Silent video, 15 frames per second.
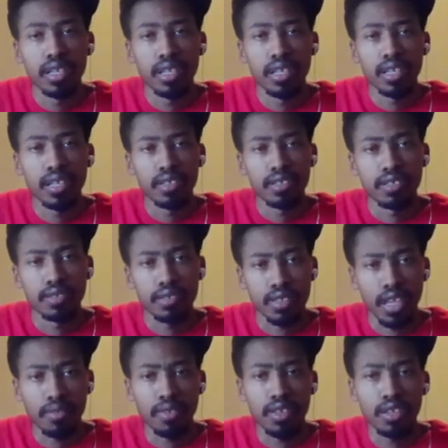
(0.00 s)
And
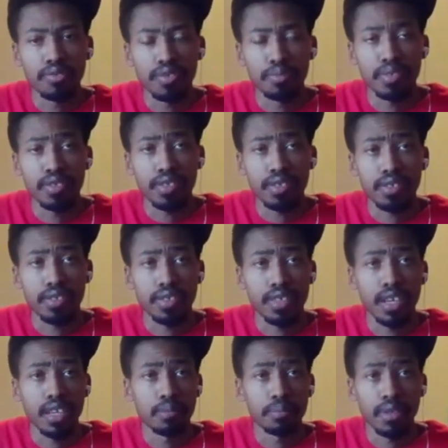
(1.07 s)
Kevin Love in particular, he
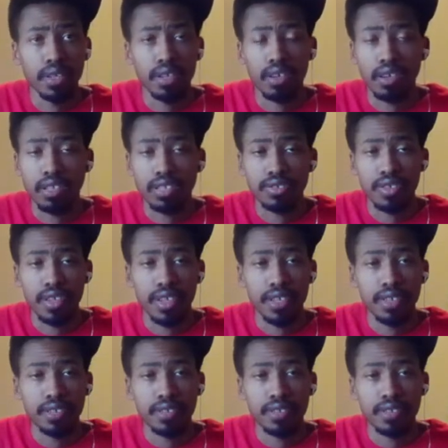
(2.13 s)
got a big contract.